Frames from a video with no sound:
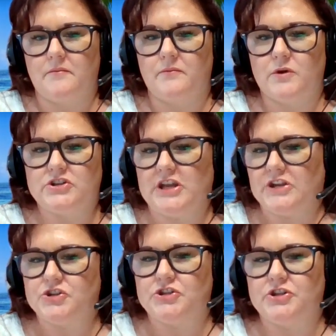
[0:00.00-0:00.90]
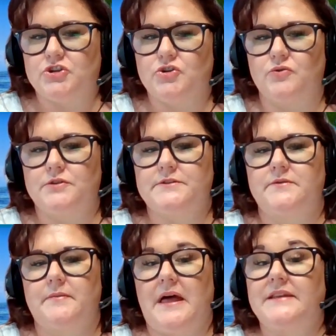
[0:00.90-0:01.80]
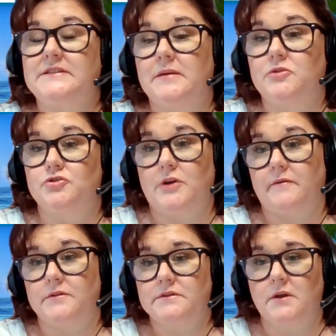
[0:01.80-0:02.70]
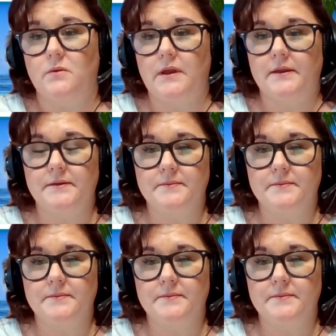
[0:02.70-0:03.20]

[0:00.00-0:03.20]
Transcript: What changes did you notice from last time you traveled Sunwing?